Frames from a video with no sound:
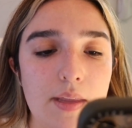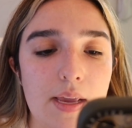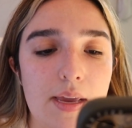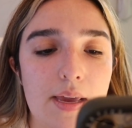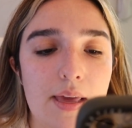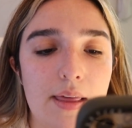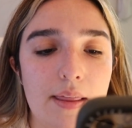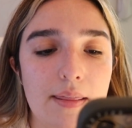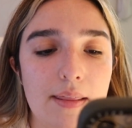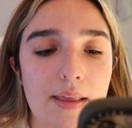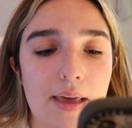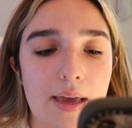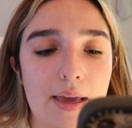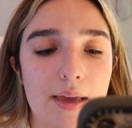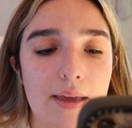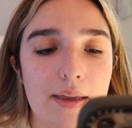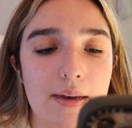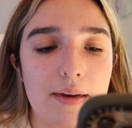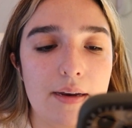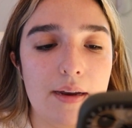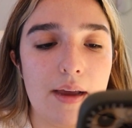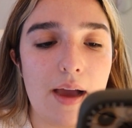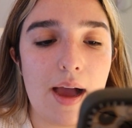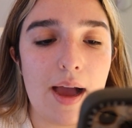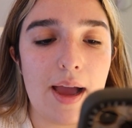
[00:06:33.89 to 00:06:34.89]
And
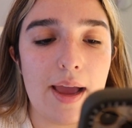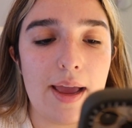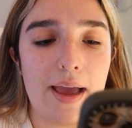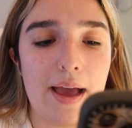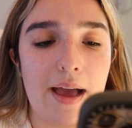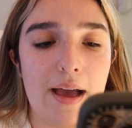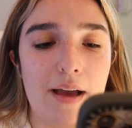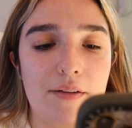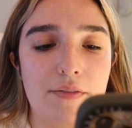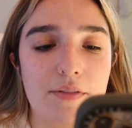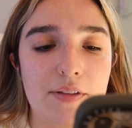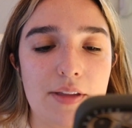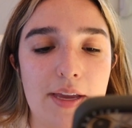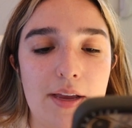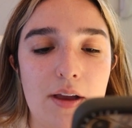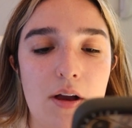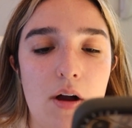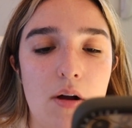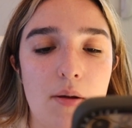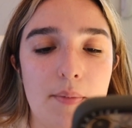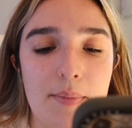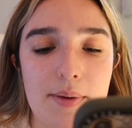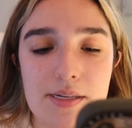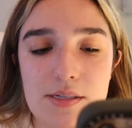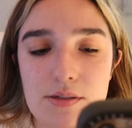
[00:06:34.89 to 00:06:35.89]
then I have like
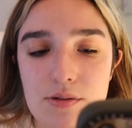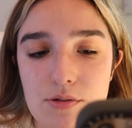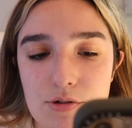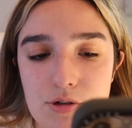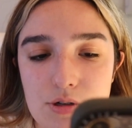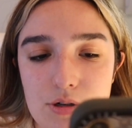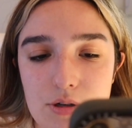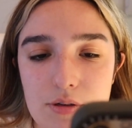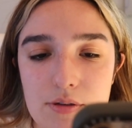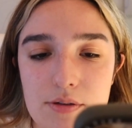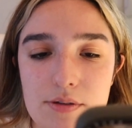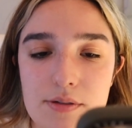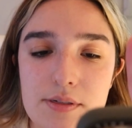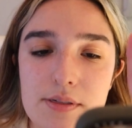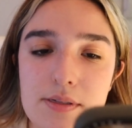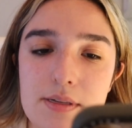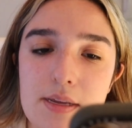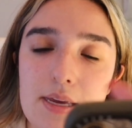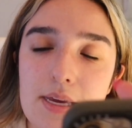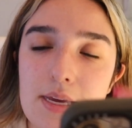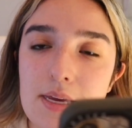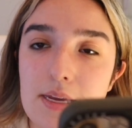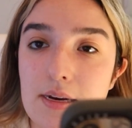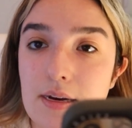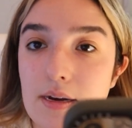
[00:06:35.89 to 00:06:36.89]
all my socials
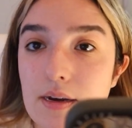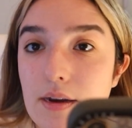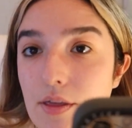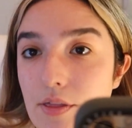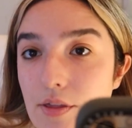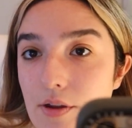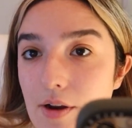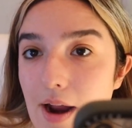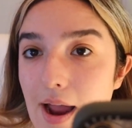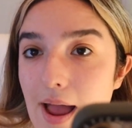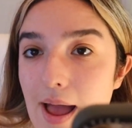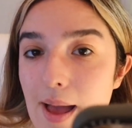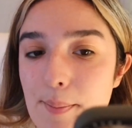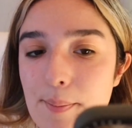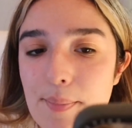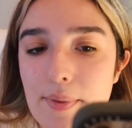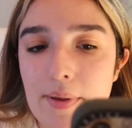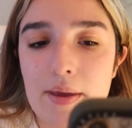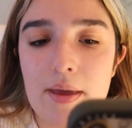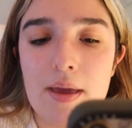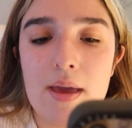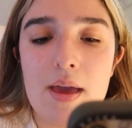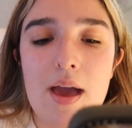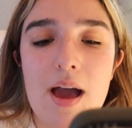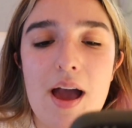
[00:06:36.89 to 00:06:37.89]
in another app.
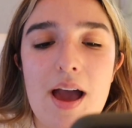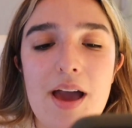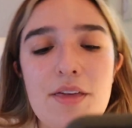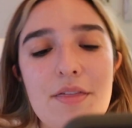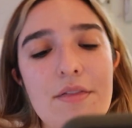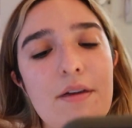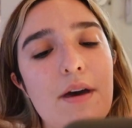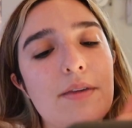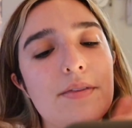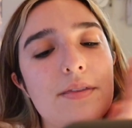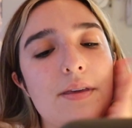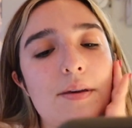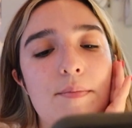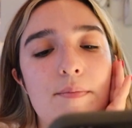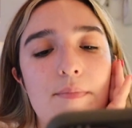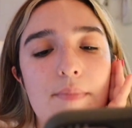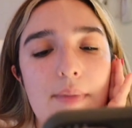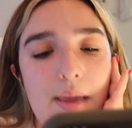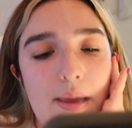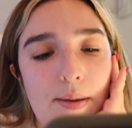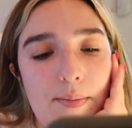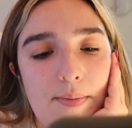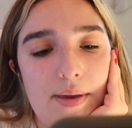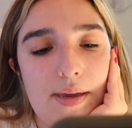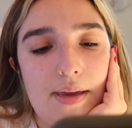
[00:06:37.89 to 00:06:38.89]
I thought that
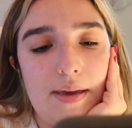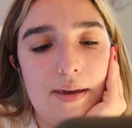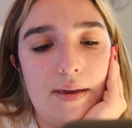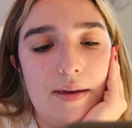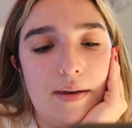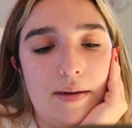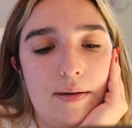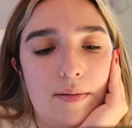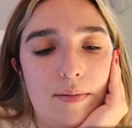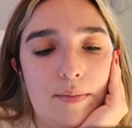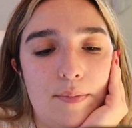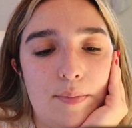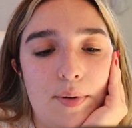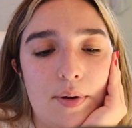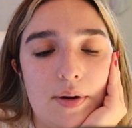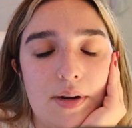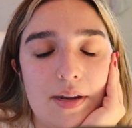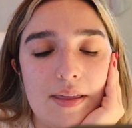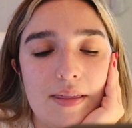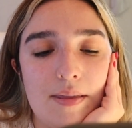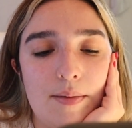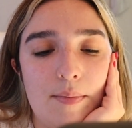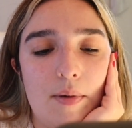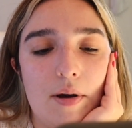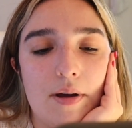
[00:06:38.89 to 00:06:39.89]
maybe
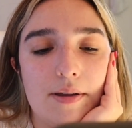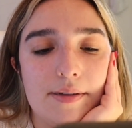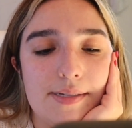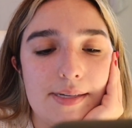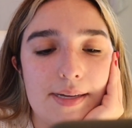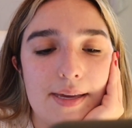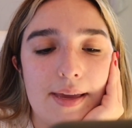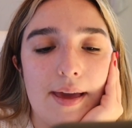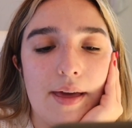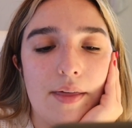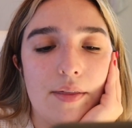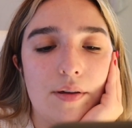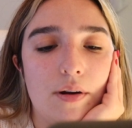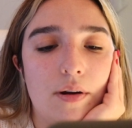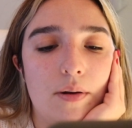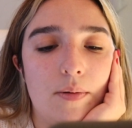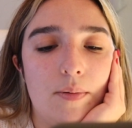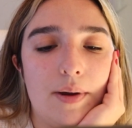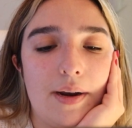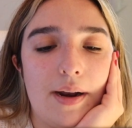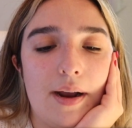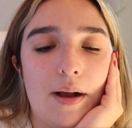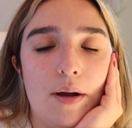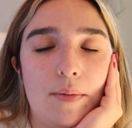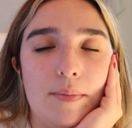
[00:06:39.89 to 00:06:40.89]
putting them all together
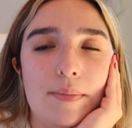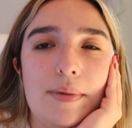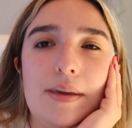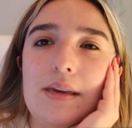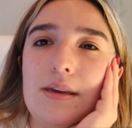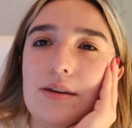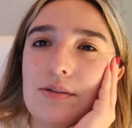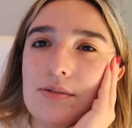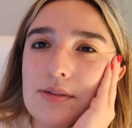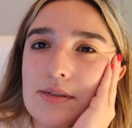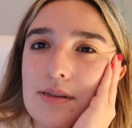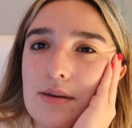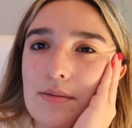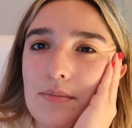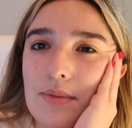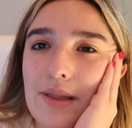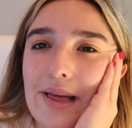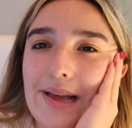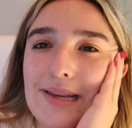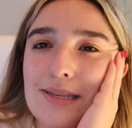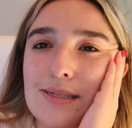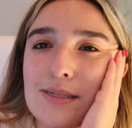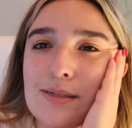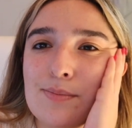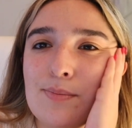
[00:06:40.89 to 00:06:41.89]
would help me use them
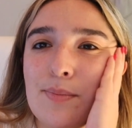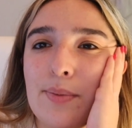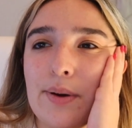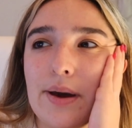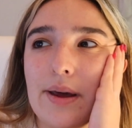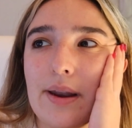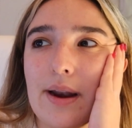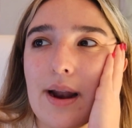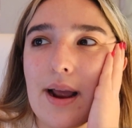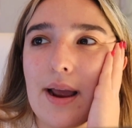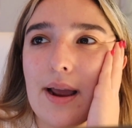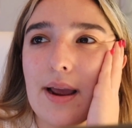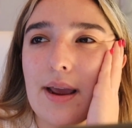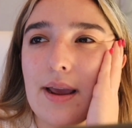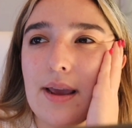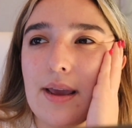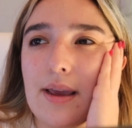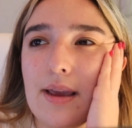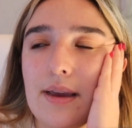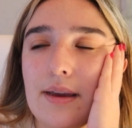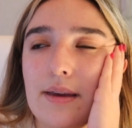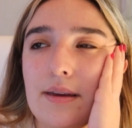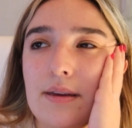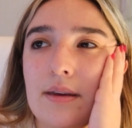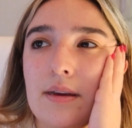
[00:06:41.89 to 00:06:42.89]
less, but
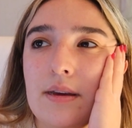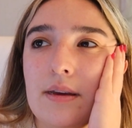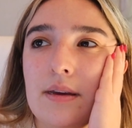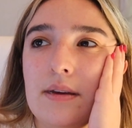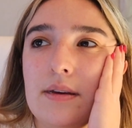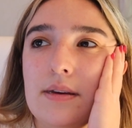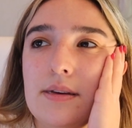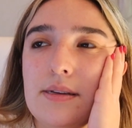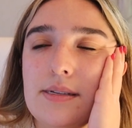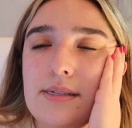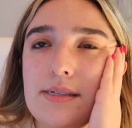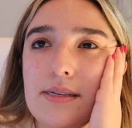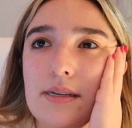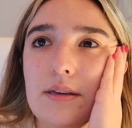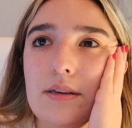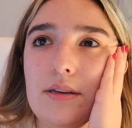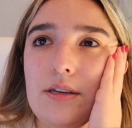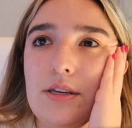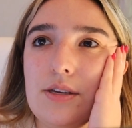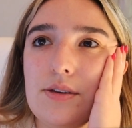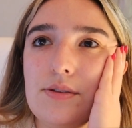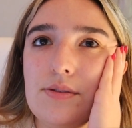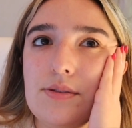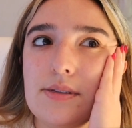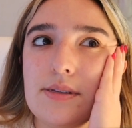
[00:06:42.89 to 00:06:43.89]
I still
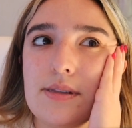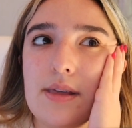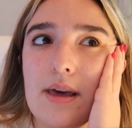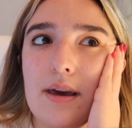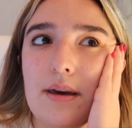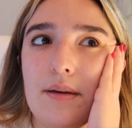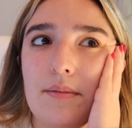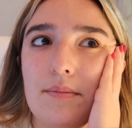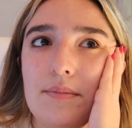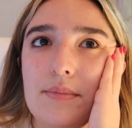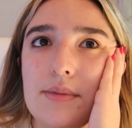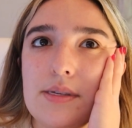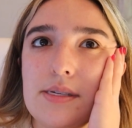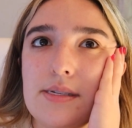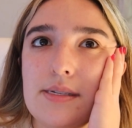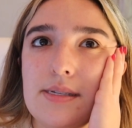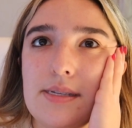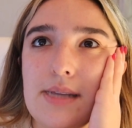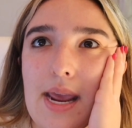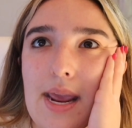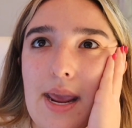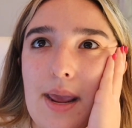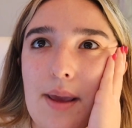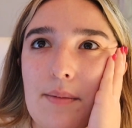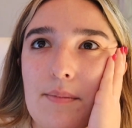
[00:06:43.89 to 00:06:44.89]
use them the
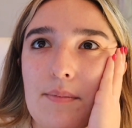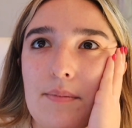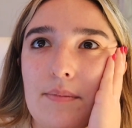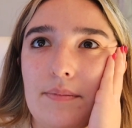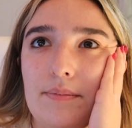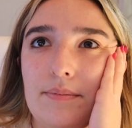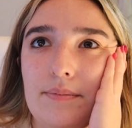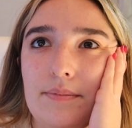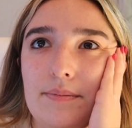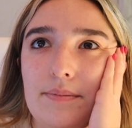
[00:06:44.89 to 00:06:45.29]
same.